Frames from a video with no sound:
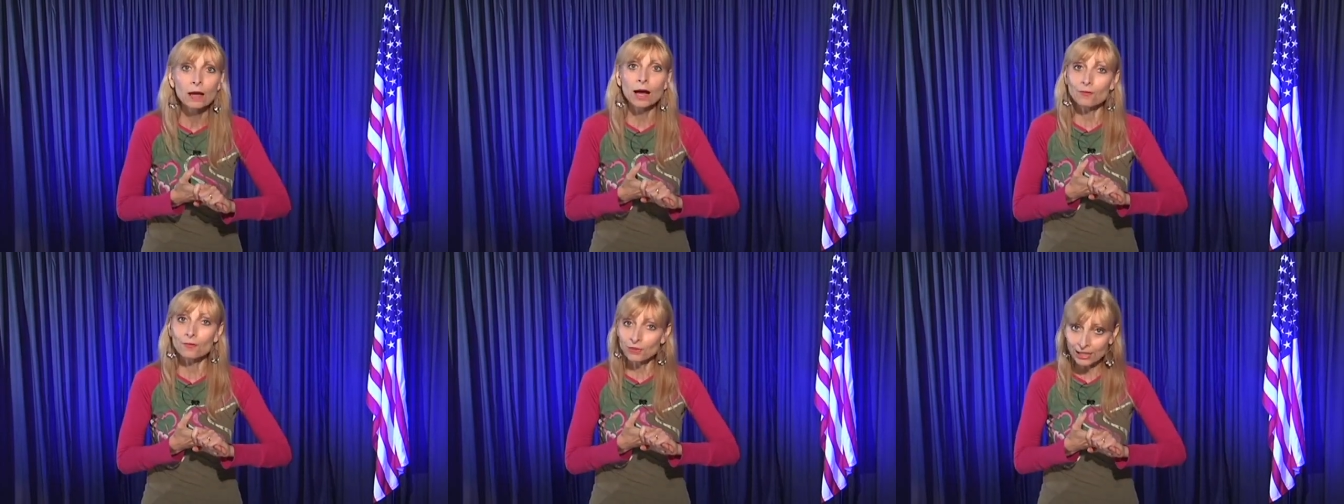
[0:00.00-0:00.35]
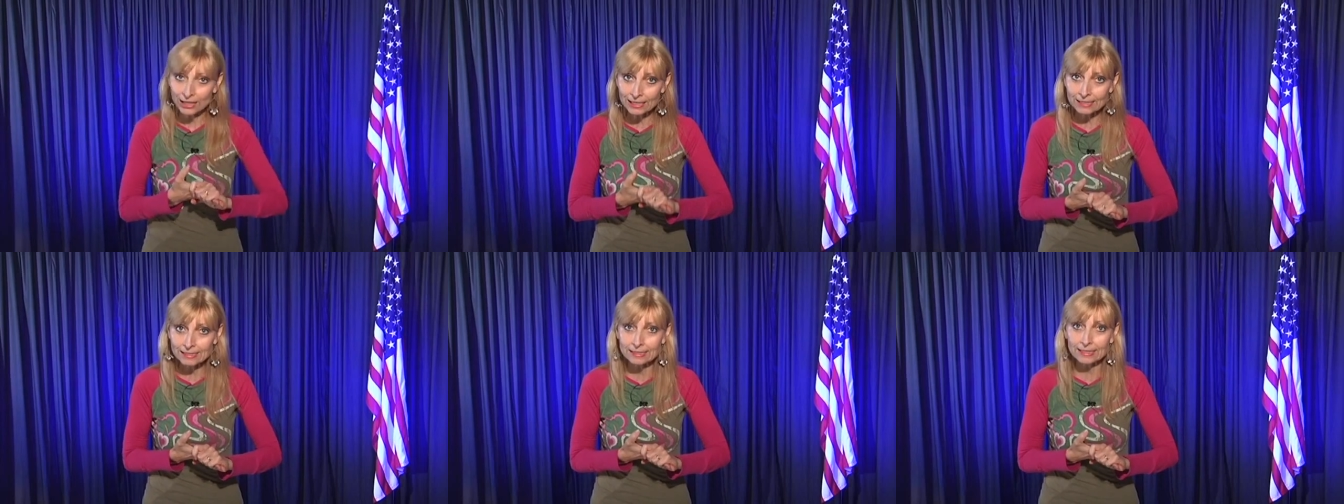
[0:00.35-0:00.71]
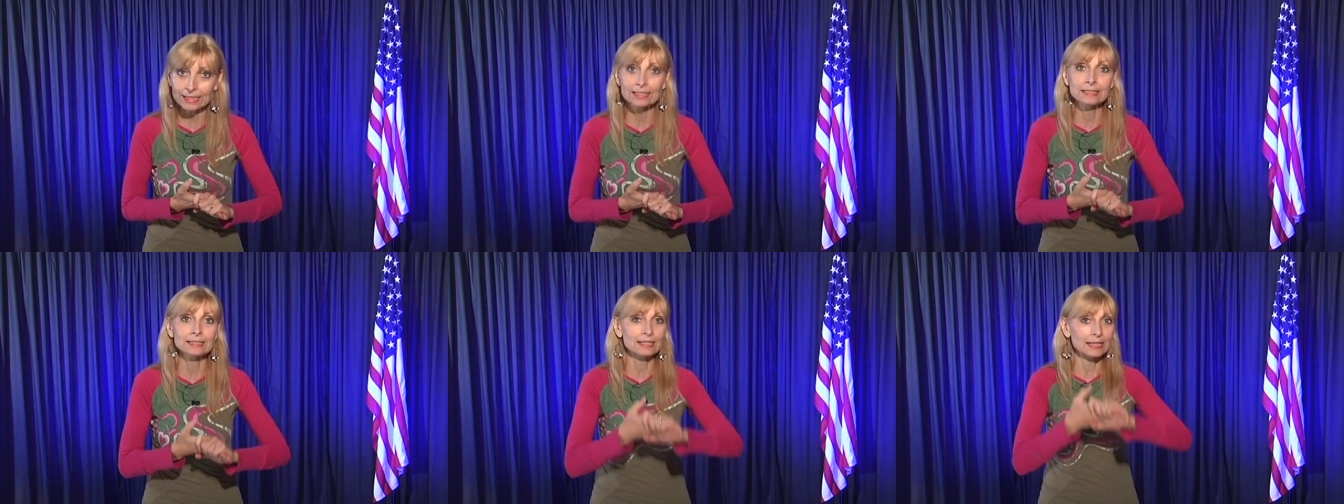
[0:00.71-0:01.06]
of his
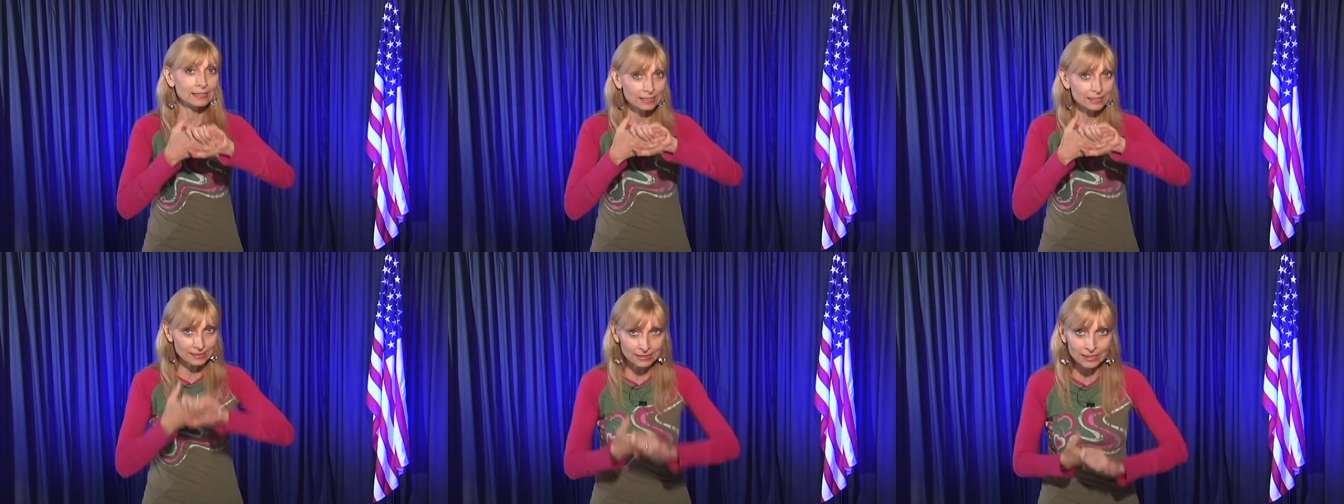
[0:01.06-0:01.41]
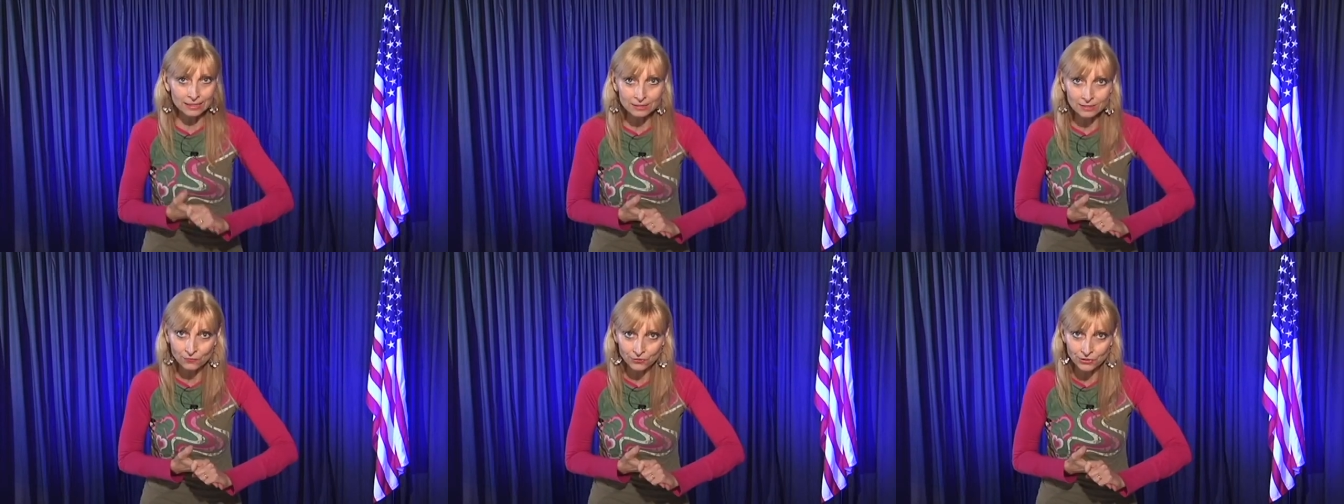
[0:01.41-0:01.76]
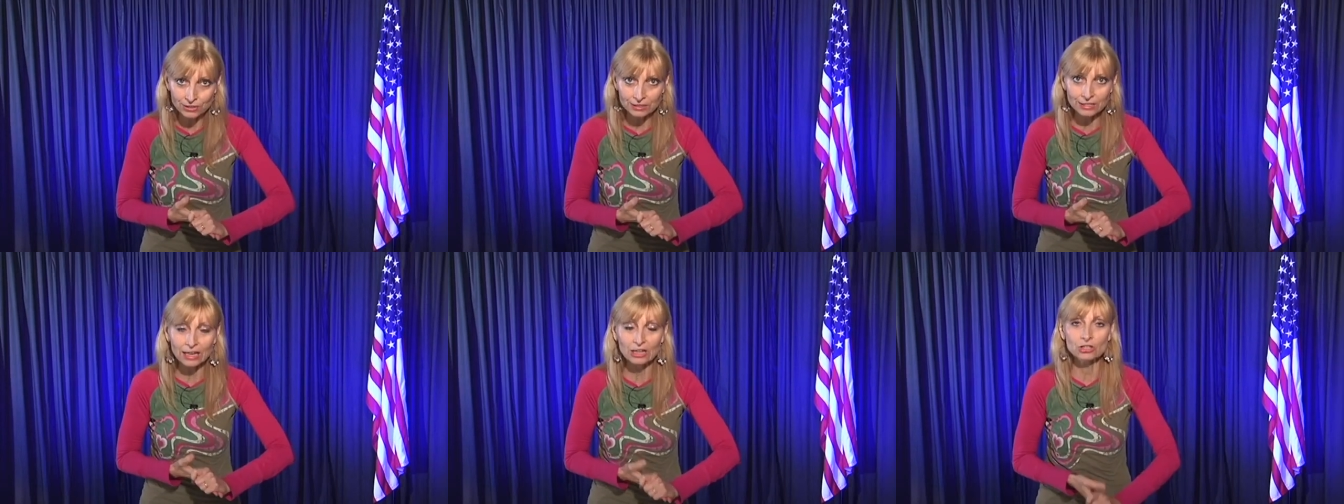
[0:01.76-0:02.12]
sins and the sins of
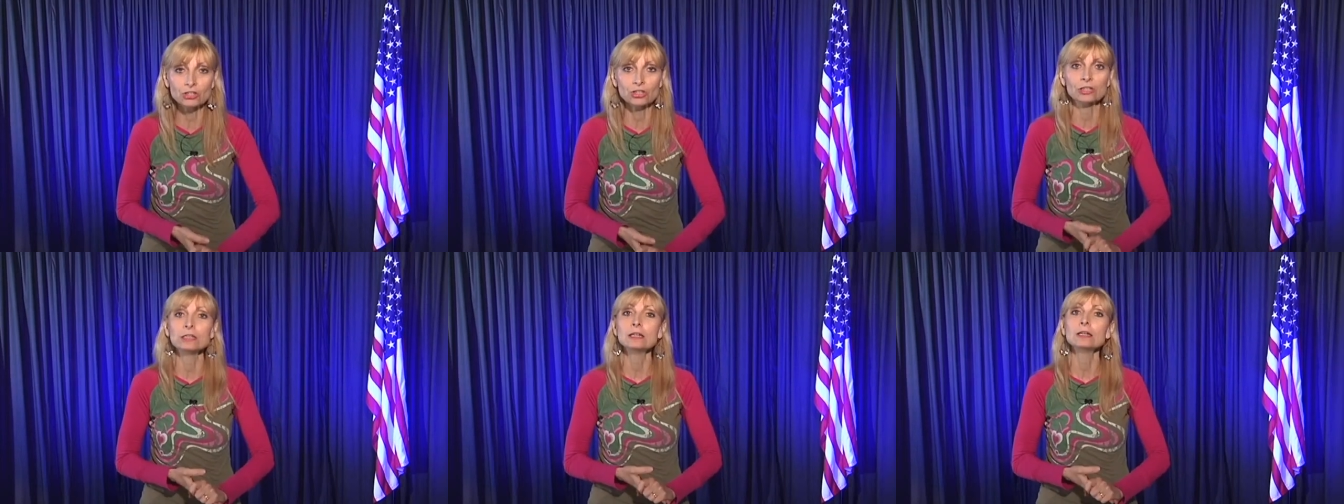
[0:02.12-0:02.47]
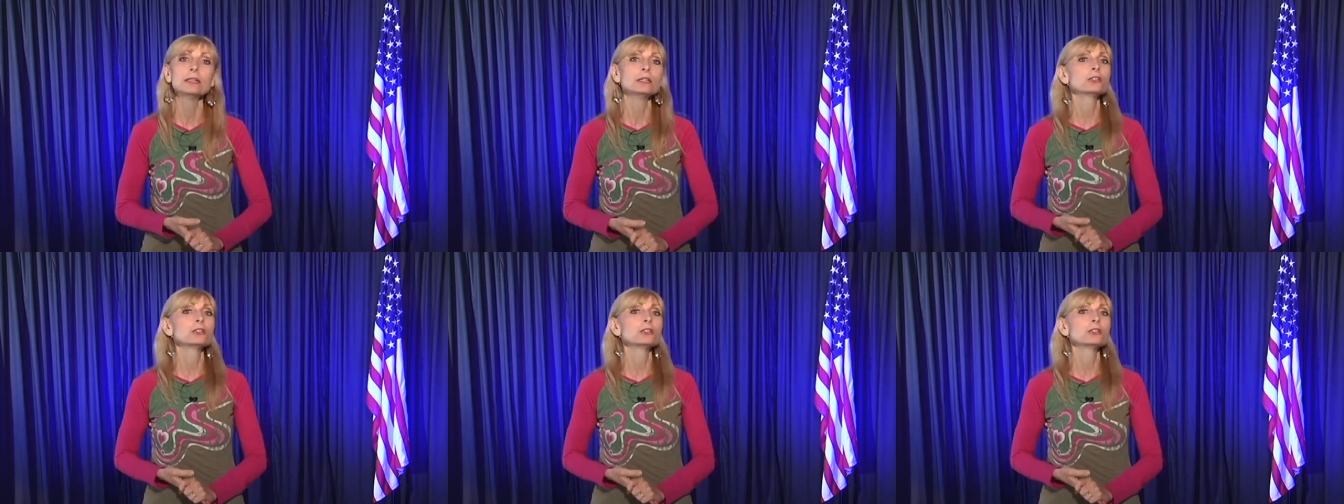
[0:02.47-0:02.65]
his nation.